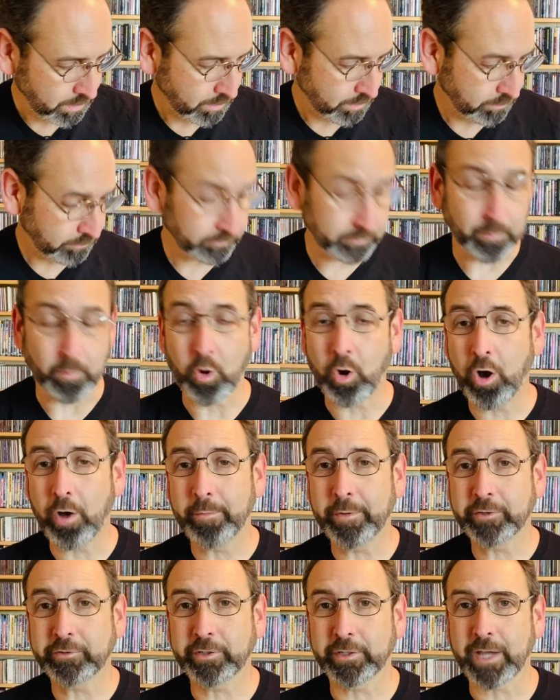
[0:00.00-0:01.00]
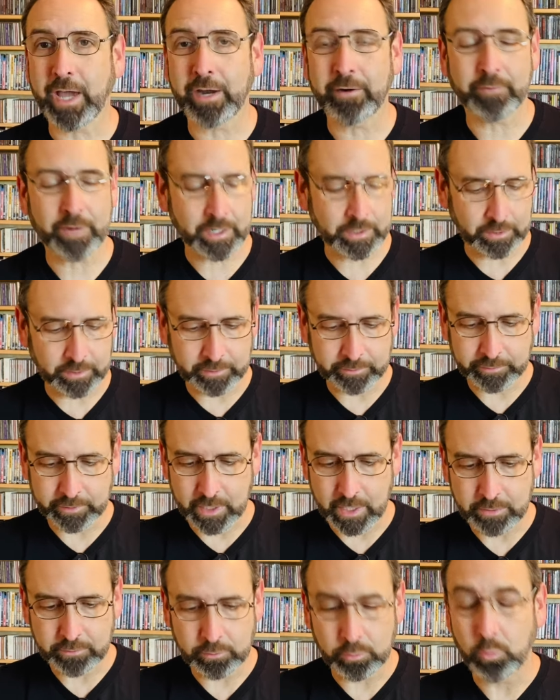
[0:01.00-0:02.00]
Some Allmans, I got around to
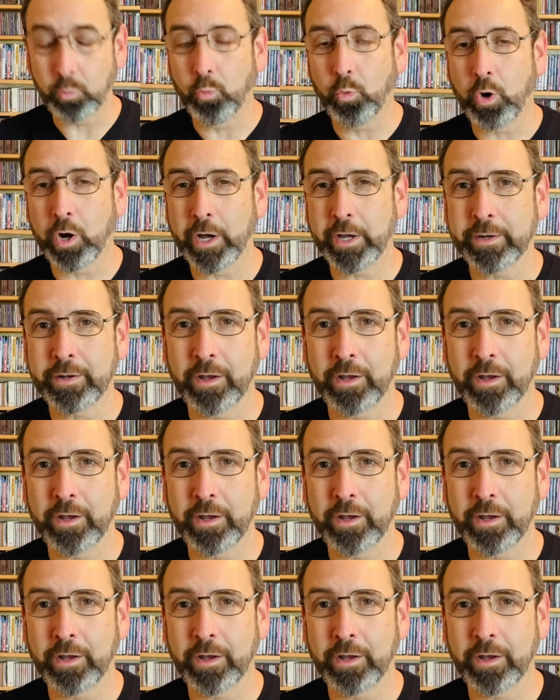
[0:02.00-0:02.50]
listening to one